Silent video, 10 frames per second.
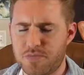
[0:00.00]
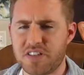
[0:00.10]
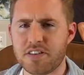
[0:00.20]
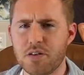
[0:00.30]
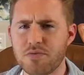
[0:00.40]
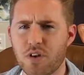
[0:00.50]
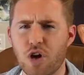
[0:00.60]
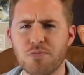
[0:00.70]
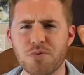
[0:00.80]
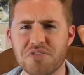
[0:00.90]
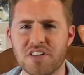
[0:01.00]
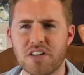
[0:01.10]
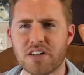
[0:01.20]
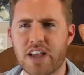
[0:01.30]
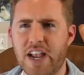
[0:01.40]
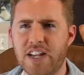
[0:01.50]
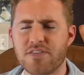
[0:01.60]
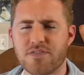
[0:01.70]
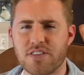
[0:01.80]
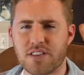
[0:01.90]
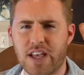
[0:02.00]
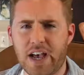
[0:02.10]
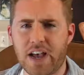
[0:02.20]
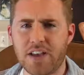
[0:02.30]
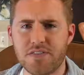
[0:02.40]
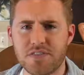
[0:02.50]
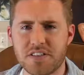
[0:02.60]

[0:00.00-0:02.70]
It sounds almost kind of live.